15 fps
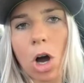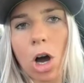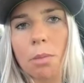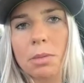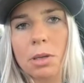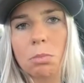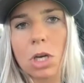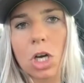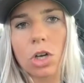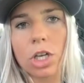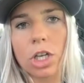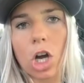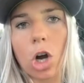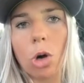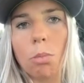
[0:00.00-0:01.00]
almond milk
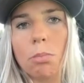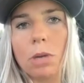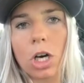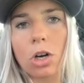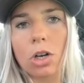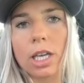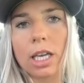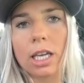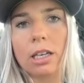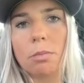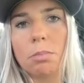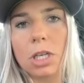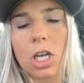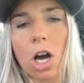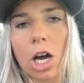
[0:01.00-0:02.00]
and oat milk and
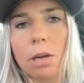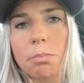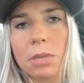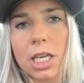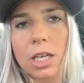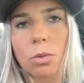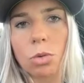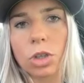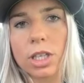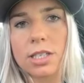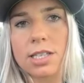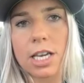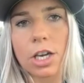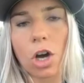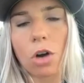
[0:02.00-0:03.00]
Beyond Meat really
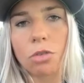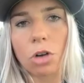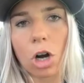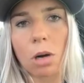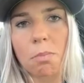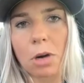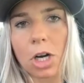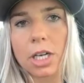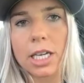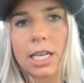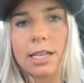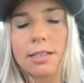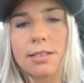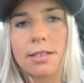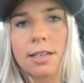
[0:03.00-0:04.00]
take over our
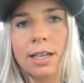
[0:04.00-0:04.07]
market.